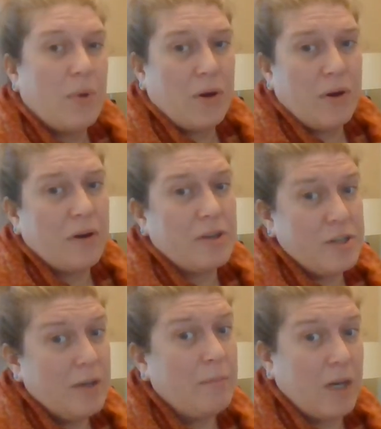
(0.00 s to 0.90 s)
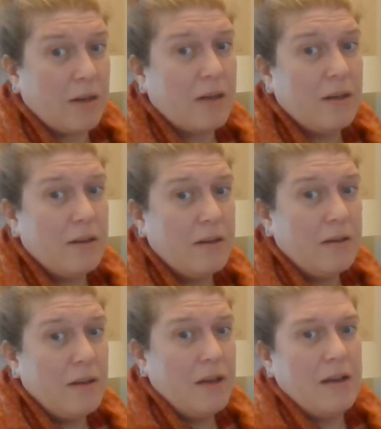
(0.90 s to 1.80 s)
per chipmunk.
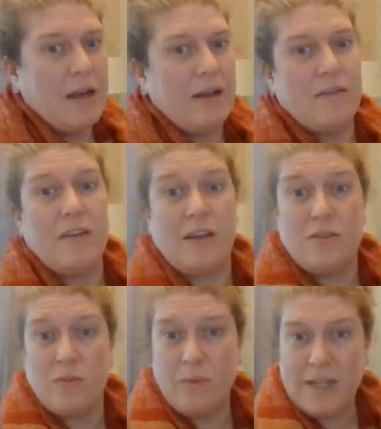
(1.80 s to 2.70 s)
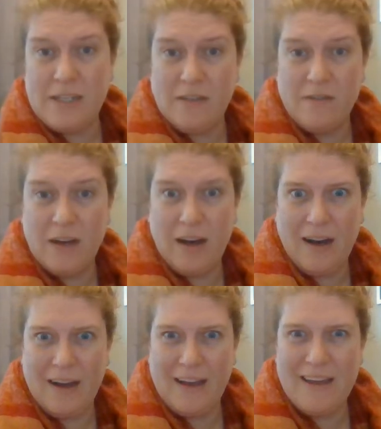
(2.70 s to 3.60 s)
And if you had
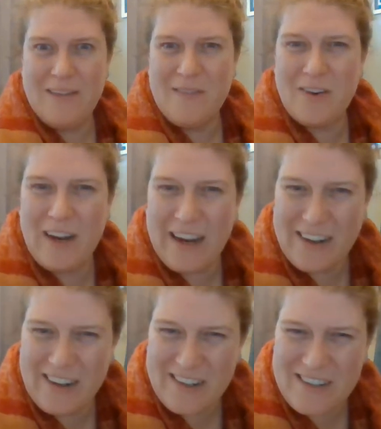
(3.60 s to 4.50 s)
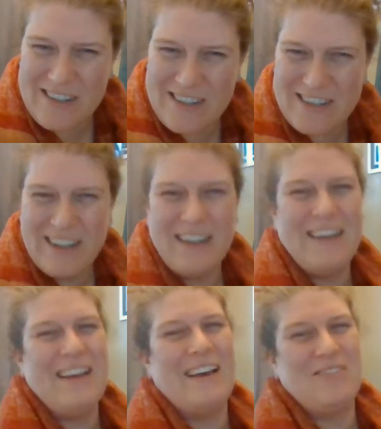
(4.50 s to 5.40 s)
25 crackers
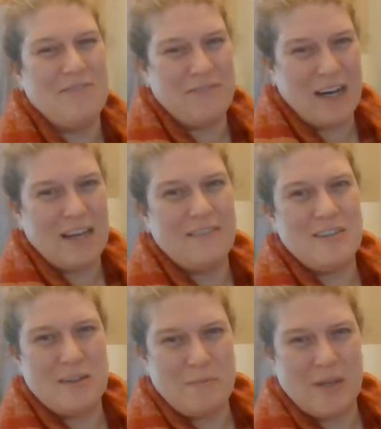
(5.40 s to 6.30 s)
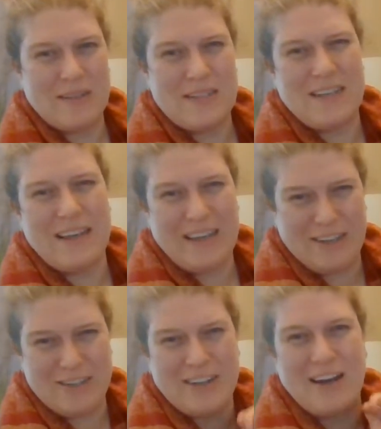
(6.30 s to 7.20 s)
and 5 chipmunks, they
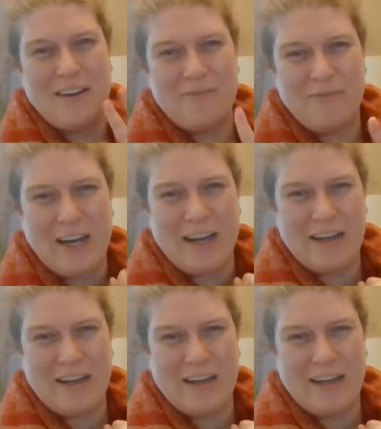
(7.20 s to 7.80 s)
each got 5.